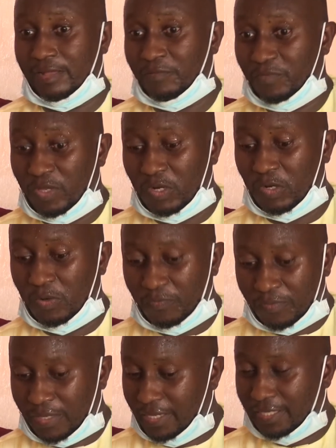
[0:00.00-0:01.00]
you know,
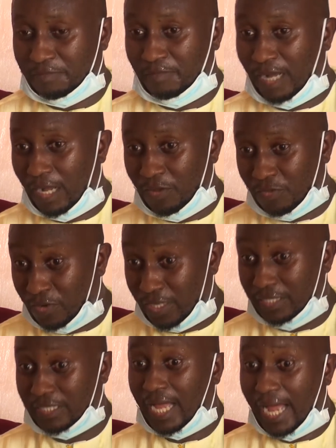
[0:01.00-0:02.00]
his mouth or
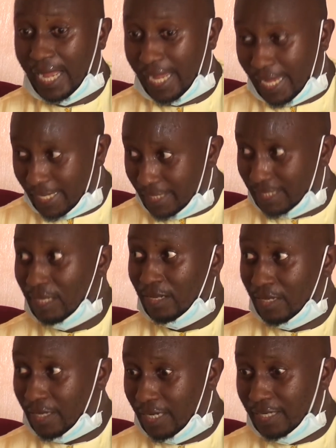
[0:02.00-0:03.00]
his eyes
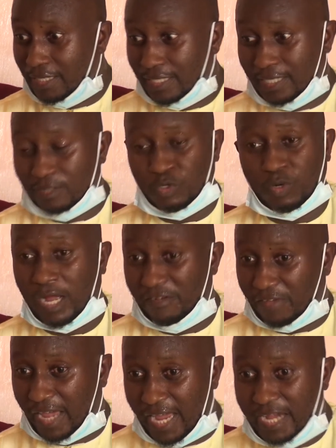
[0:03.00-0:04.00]
to
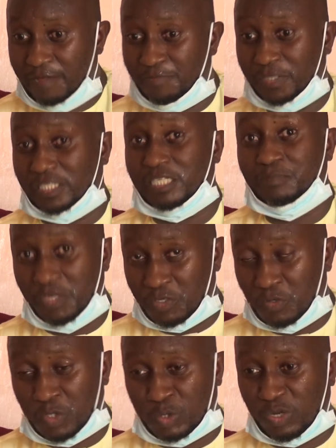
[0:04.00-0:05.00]
have any
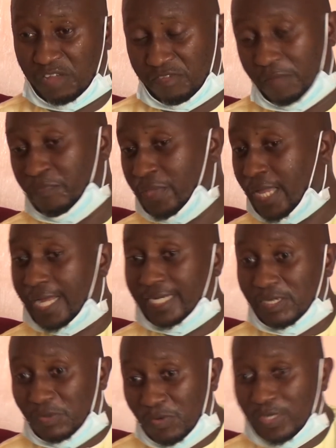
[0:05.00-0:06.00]
participation whatsoever. And
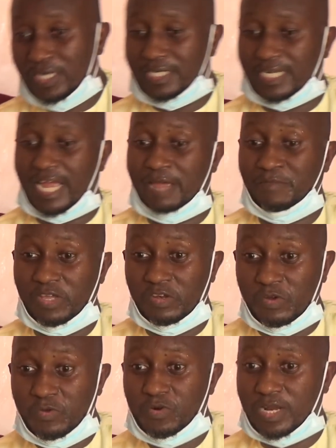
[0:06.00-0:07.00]
the only time he
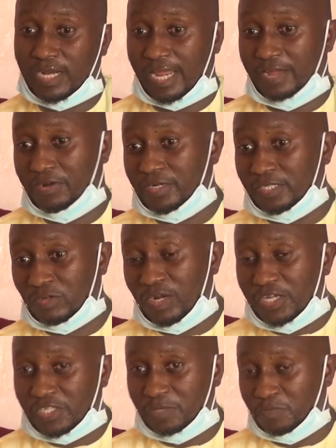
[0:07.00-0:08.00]
knew that I got the
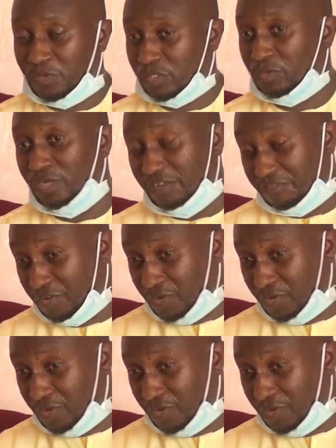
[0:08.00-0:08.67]
scholarship was only a few